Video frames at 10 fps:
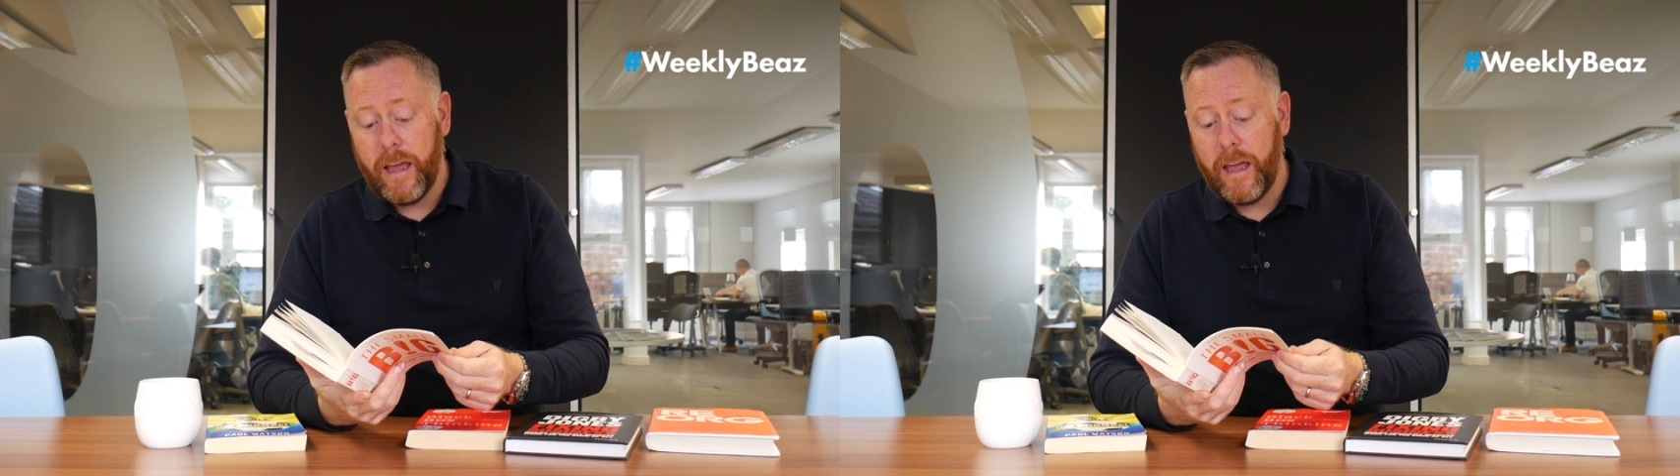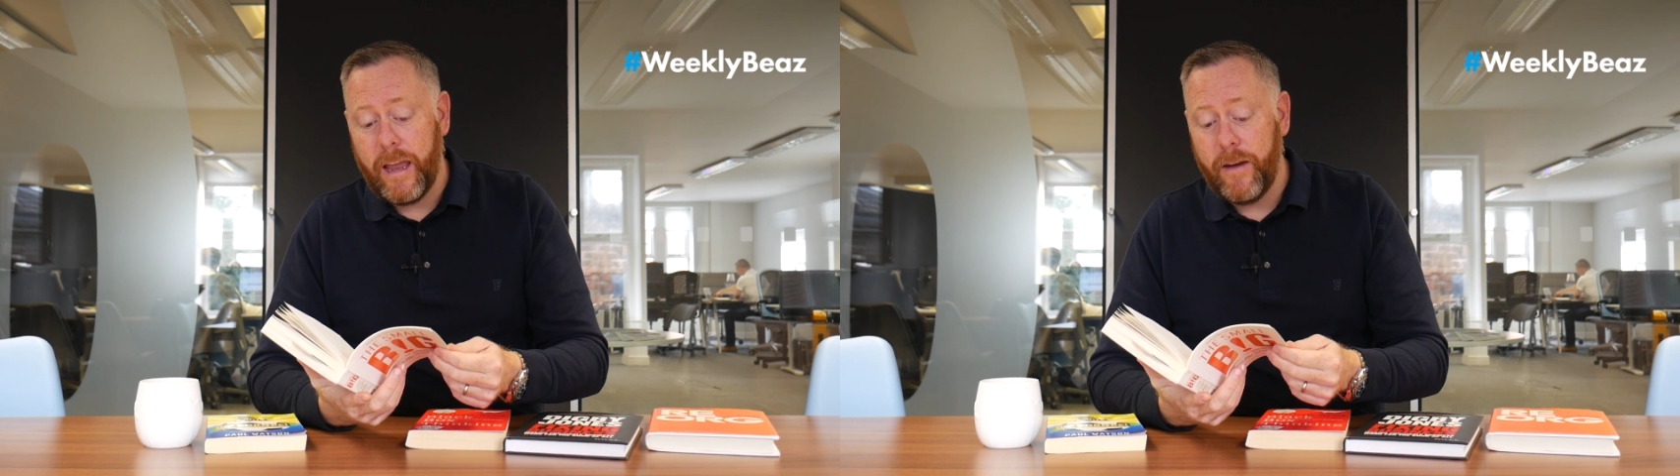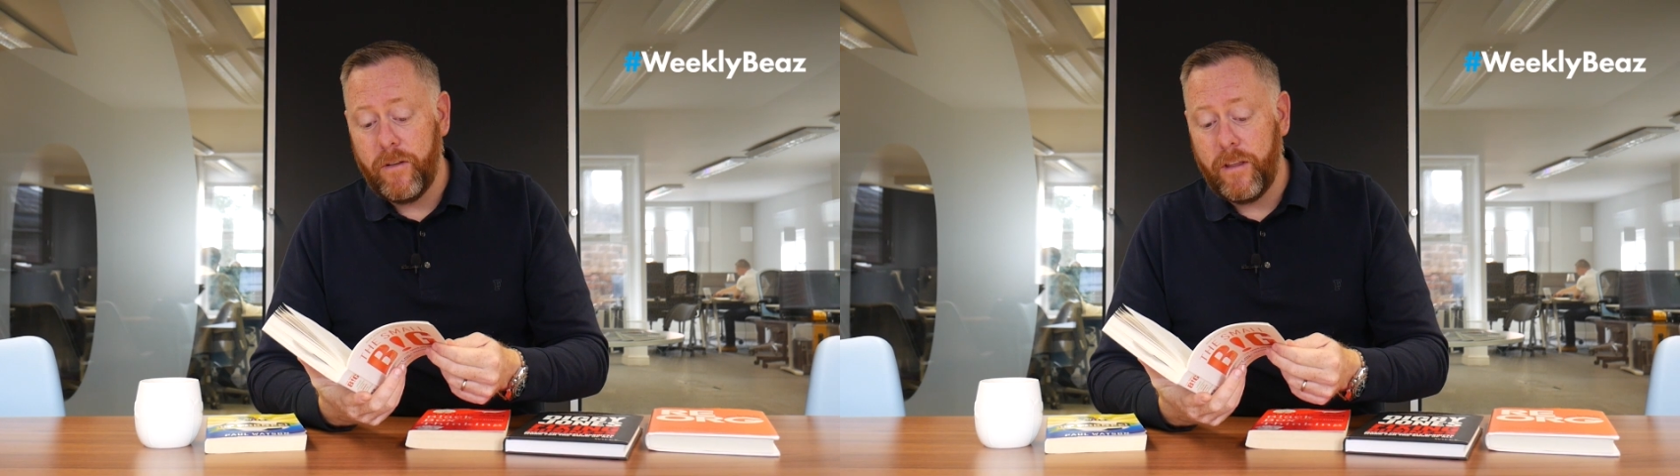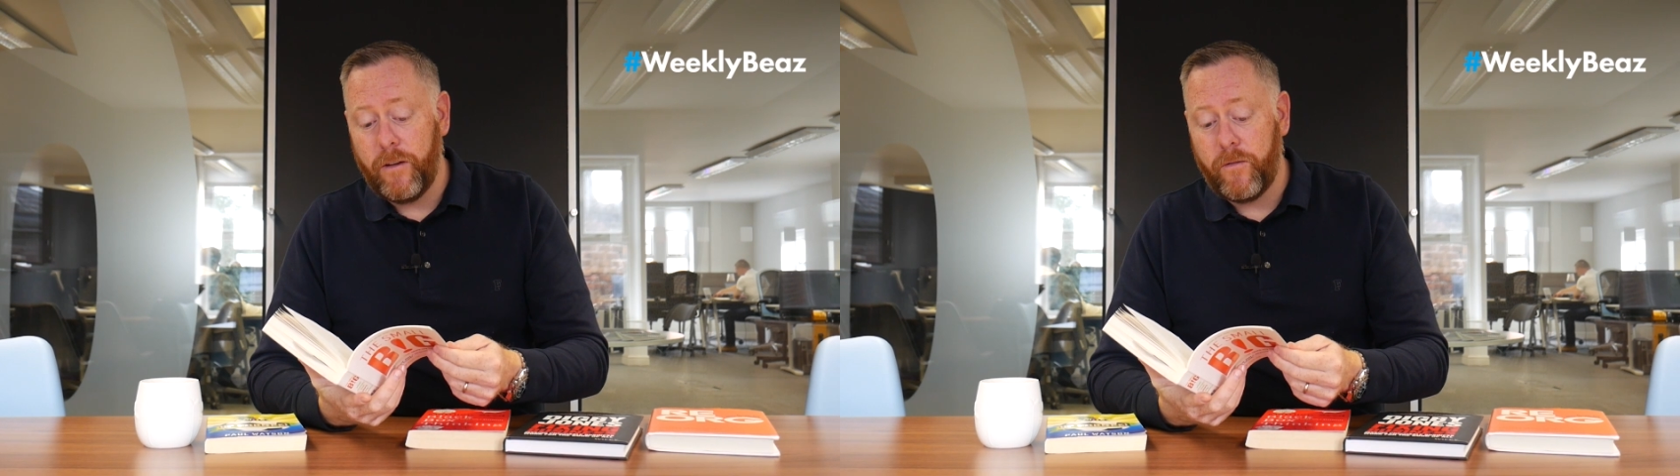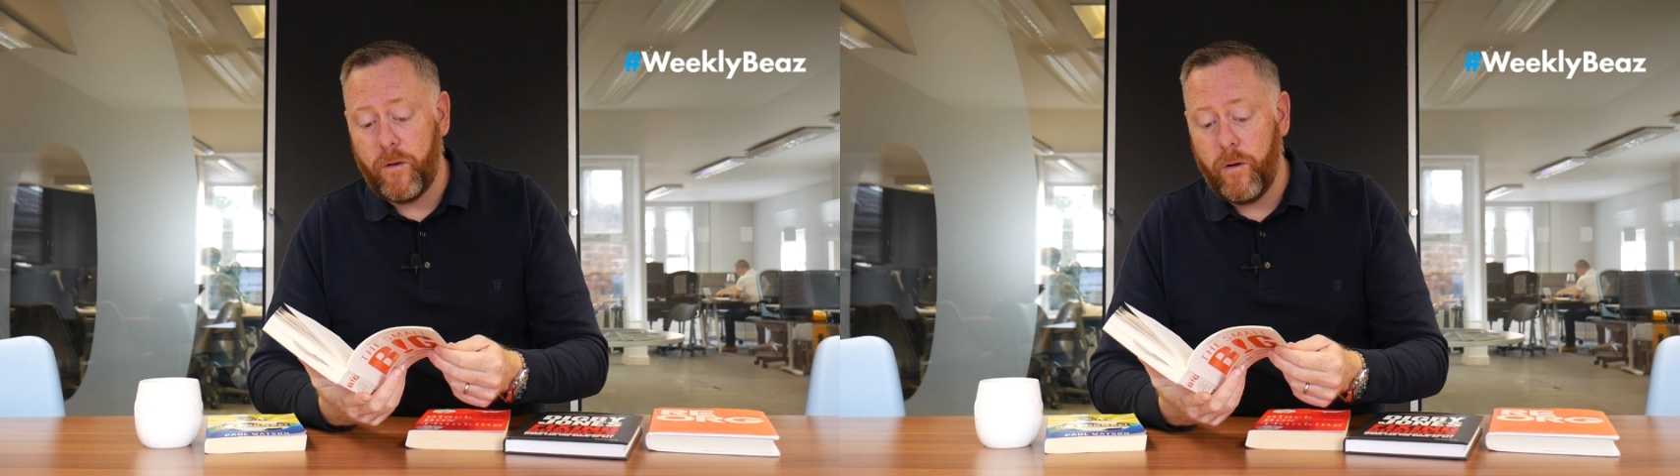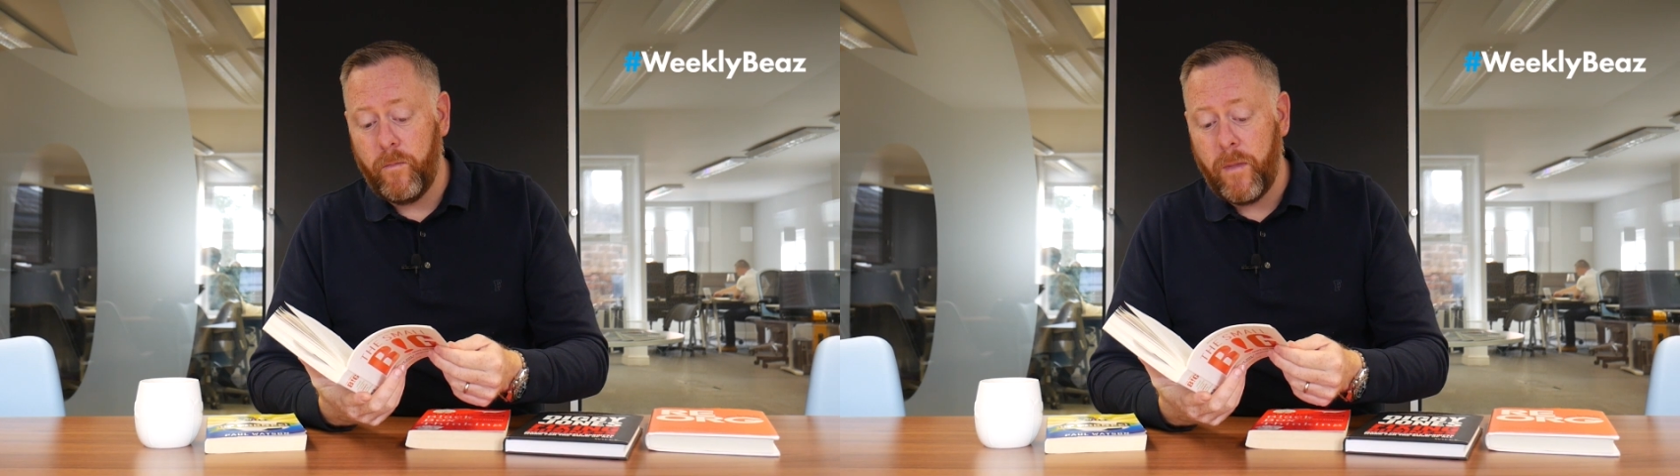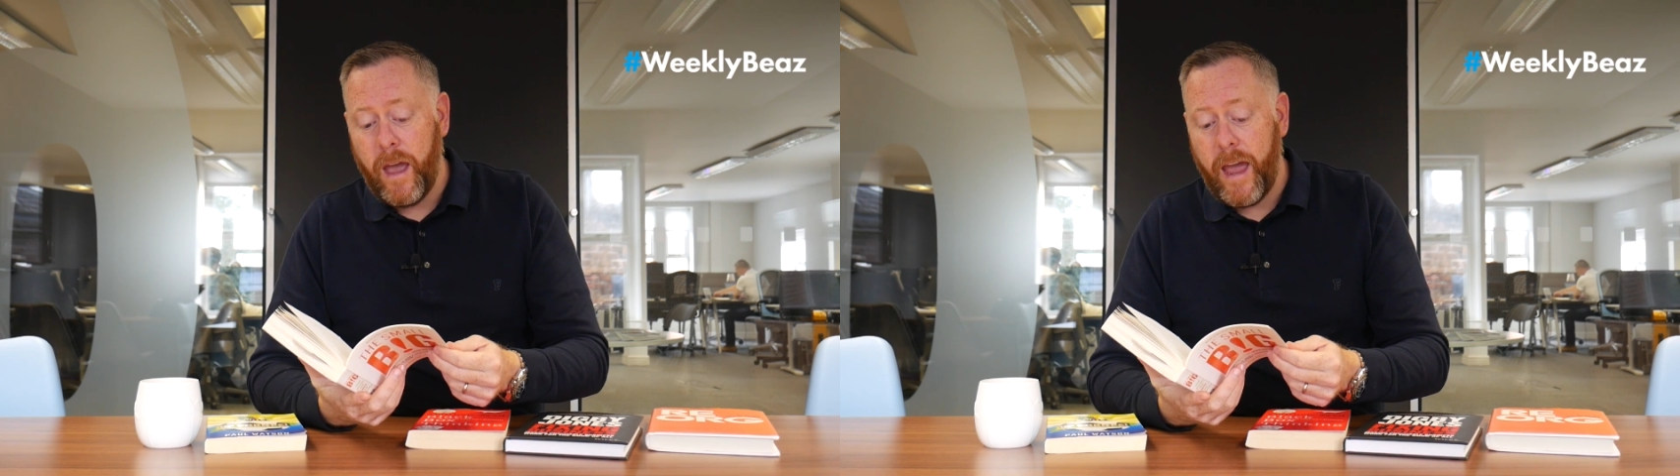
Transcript: Everything from